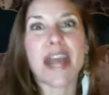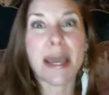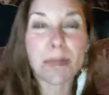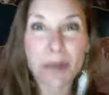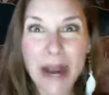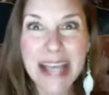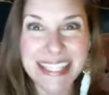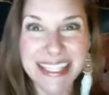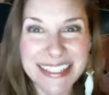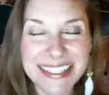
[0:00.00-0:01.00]
a
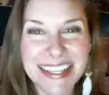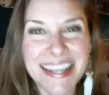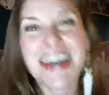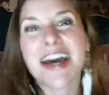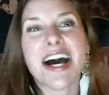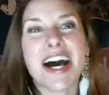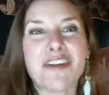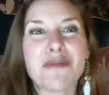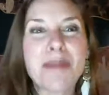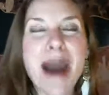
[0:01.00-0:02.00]
present
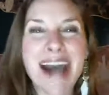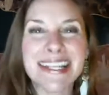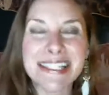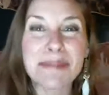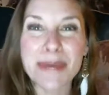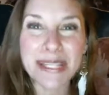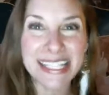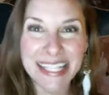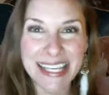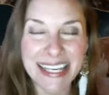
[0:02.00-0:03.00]
of
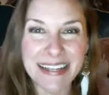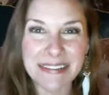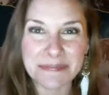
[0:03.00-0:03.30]
possibility.